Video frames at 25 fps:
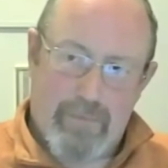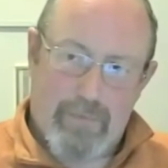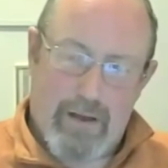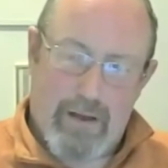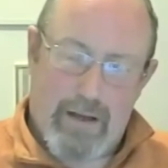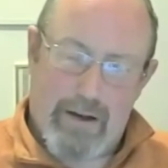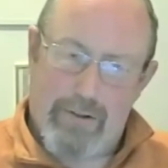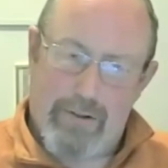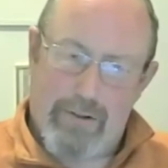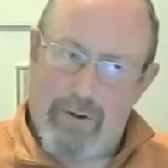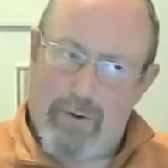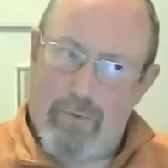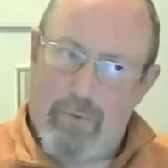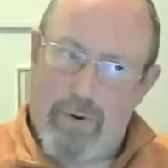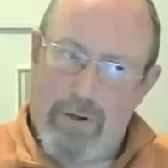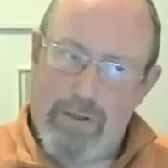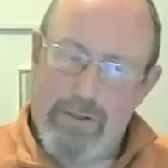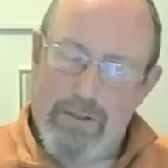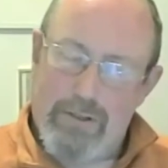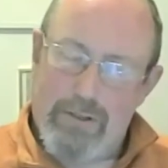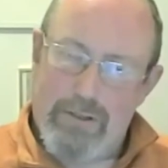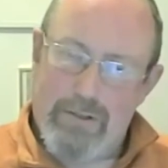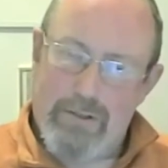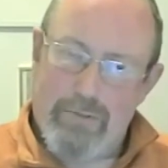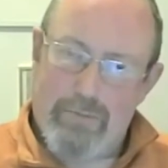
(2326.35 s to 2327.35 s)
And I thought,
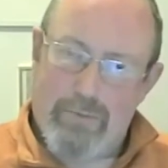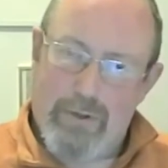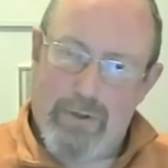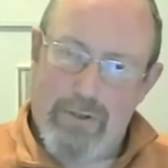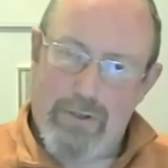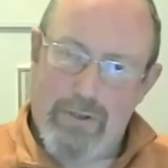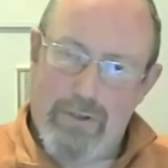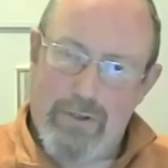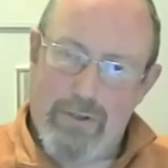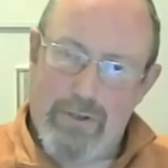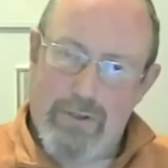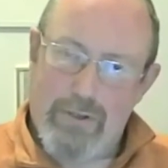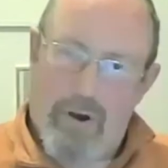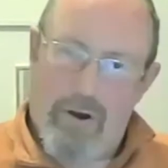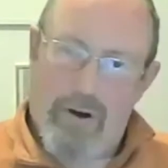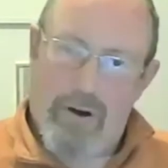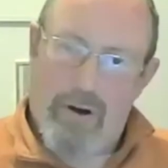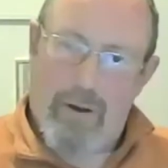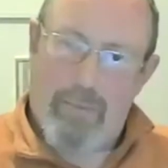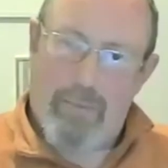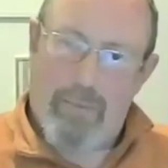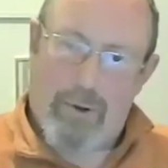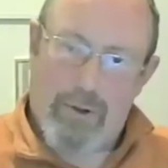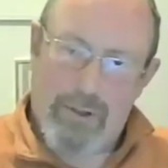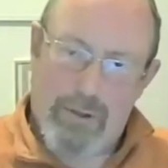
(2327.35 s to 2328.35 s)
what's going on here?
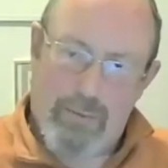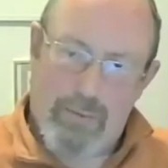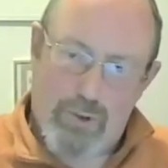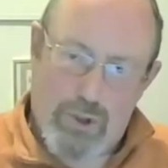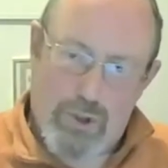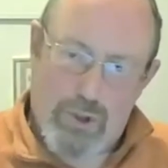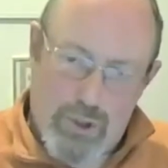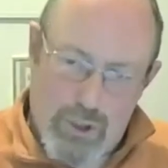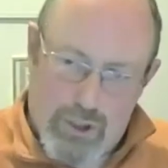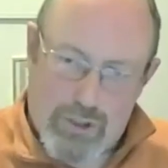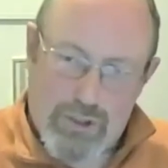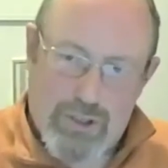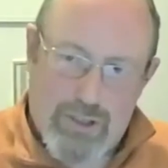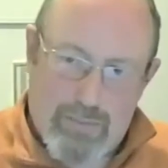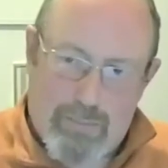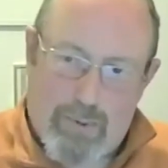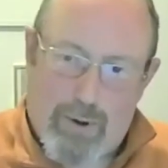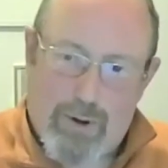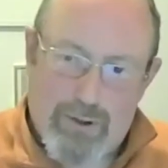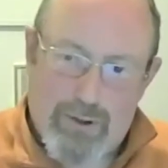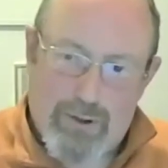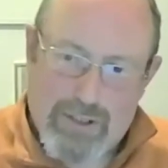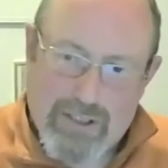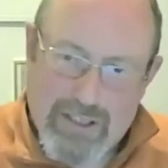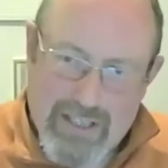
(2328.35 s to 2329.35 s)
Because he was just
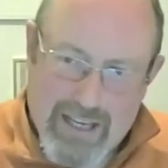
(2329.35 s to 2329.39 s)
about to